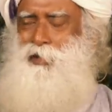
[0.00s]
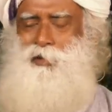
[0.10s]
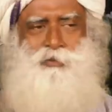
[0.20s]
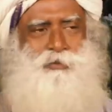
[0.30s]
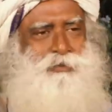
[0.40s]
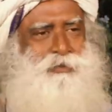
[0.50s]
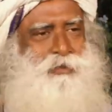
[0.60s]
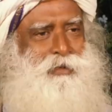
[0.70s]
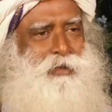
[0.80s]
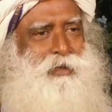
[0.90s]
Hello?
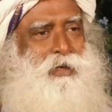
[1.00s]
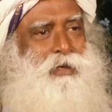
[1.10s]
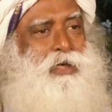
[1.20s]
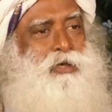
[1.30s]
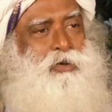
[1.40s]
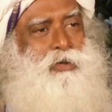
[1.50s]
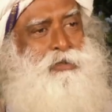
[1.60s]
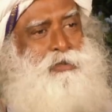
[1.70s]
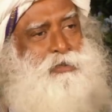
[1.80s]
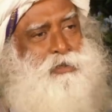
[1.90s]

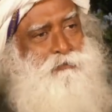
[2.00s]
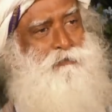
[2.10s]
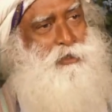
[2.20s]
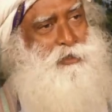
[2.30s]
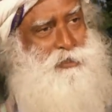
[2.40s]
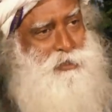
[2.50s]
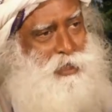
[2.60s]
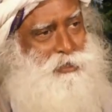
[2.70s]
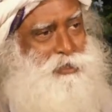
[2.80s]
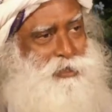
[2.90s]
Ignorance is the worst
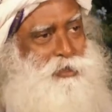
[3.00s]
tragedy